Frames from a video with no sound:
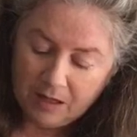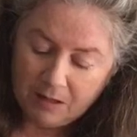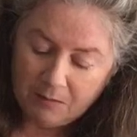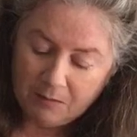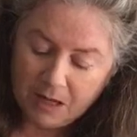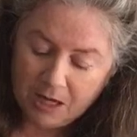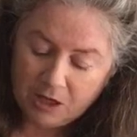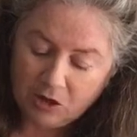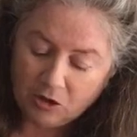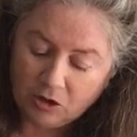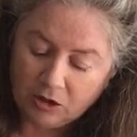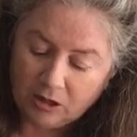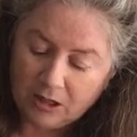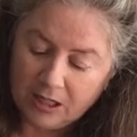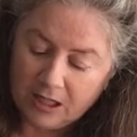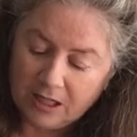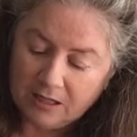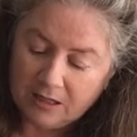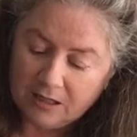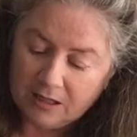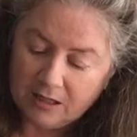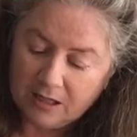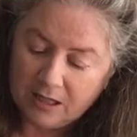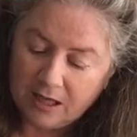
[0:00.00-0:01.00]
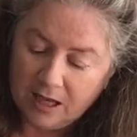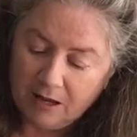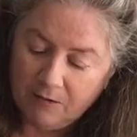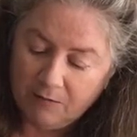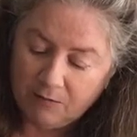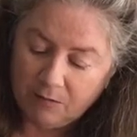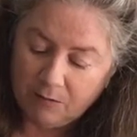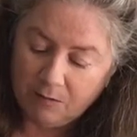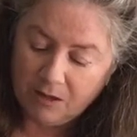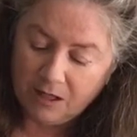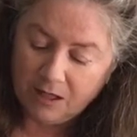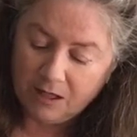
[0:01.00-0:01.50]
And you can let it set
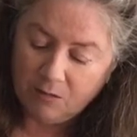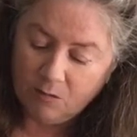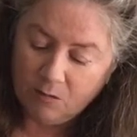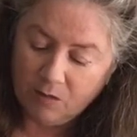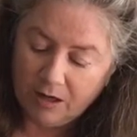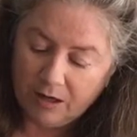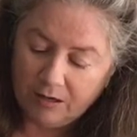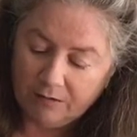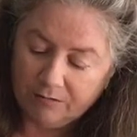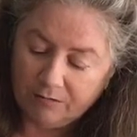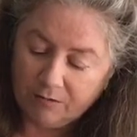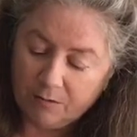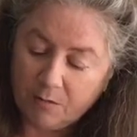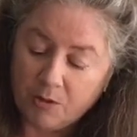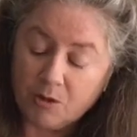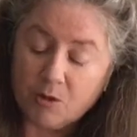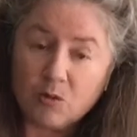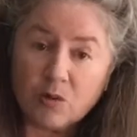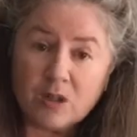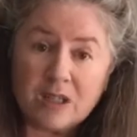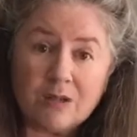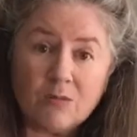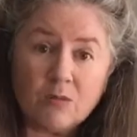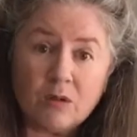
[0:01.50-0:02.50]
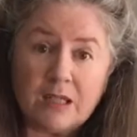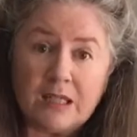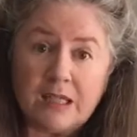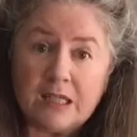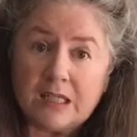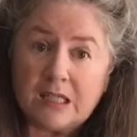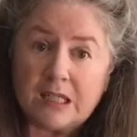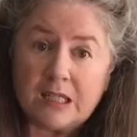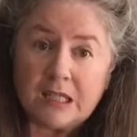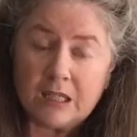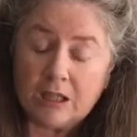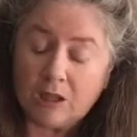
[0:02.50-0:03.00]
from anywhere from 3 weeks
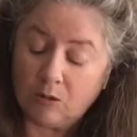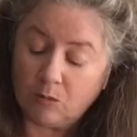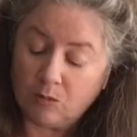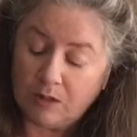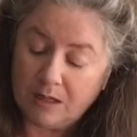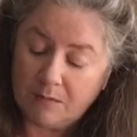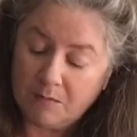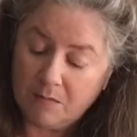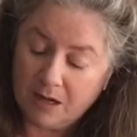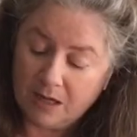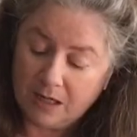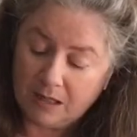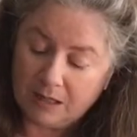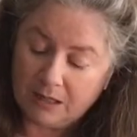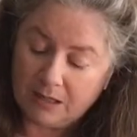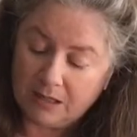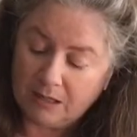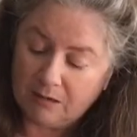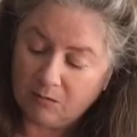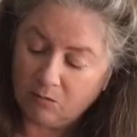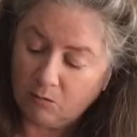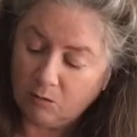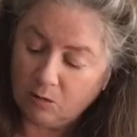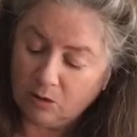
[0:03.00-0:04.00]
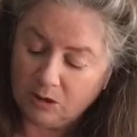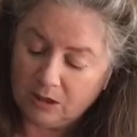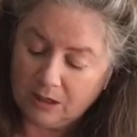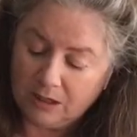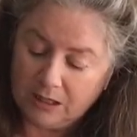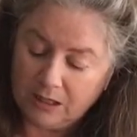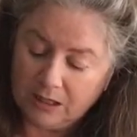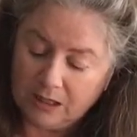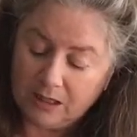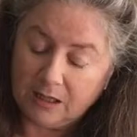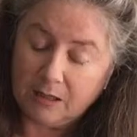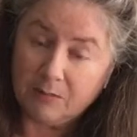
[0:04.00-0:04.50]
to 3 months. It
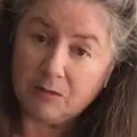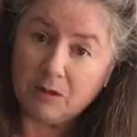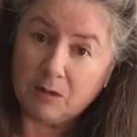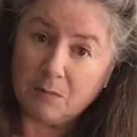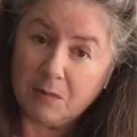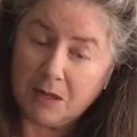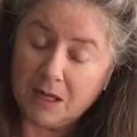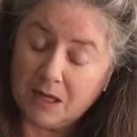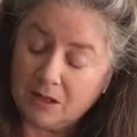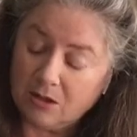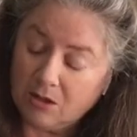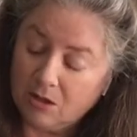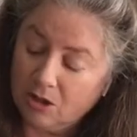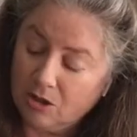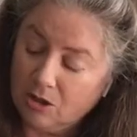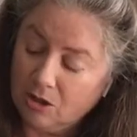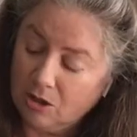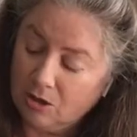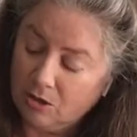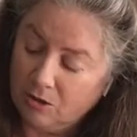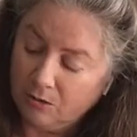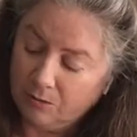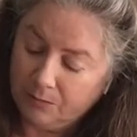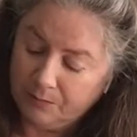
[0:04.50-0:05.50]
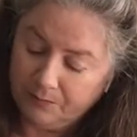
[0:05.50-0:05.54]
really depends on you.